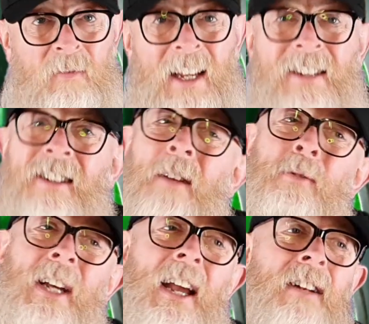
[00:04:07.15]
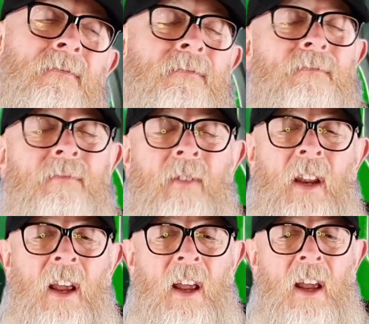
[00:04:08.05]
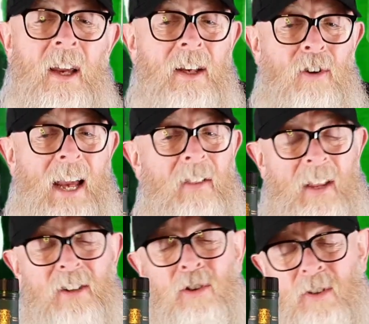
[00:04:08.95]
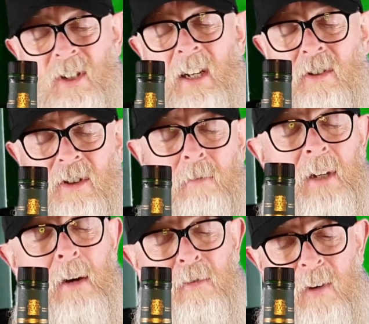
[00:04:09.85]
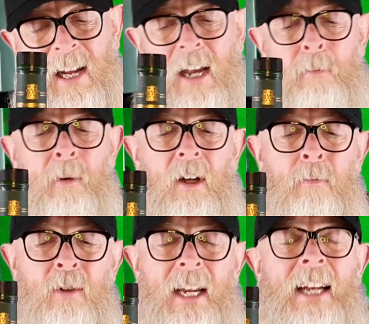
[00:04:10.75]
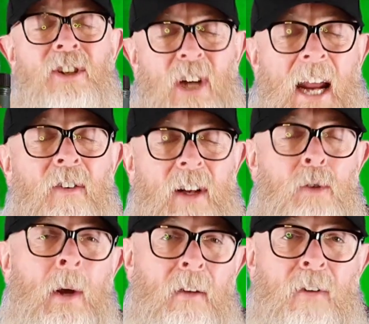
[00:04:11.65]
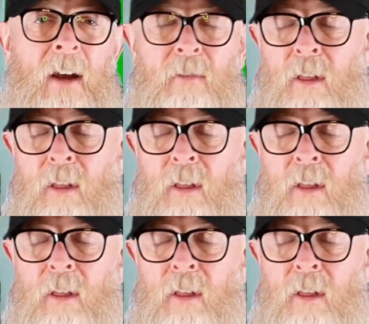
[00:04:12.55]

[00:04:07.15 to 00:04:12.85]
This comes in, you'll get this on sale sometimes for less, but it comes in generally 25 to